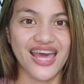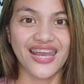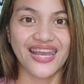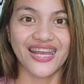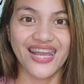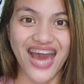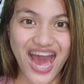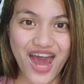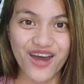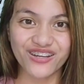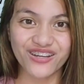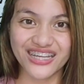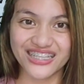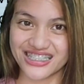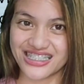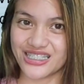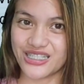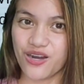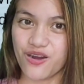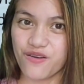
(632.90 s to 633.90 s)
Now
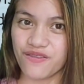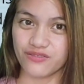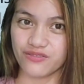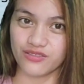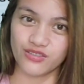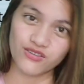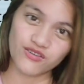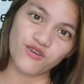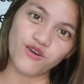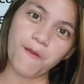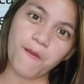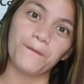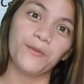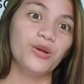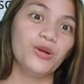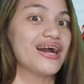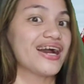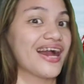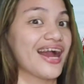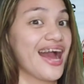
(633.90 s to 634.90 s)
let's go to
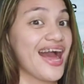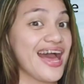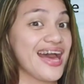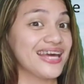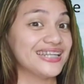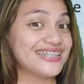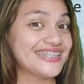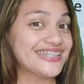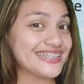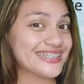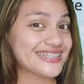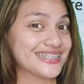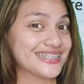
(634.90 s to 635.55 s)
Bulacan.